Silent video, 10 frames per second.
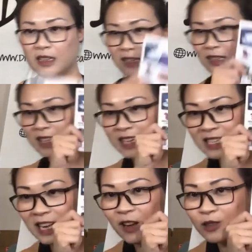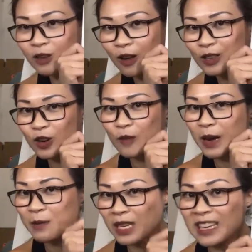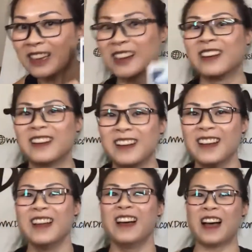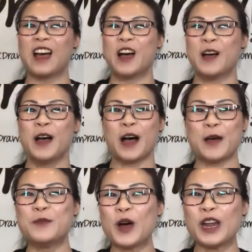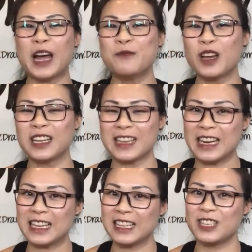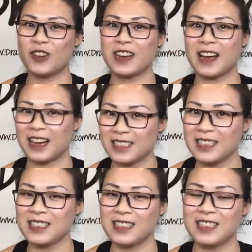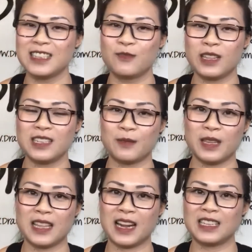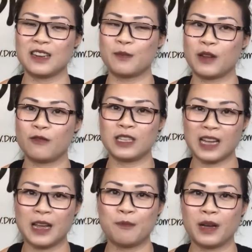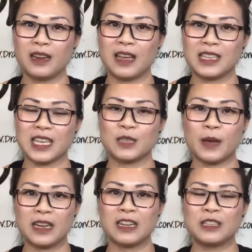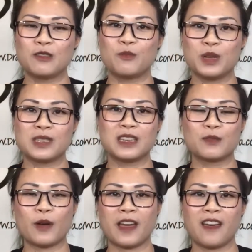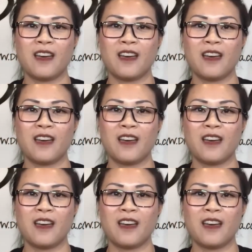these are also all drawn by me. I'm not a technically trained artist. This is really something that I did on my free time, but it has expanded into a business where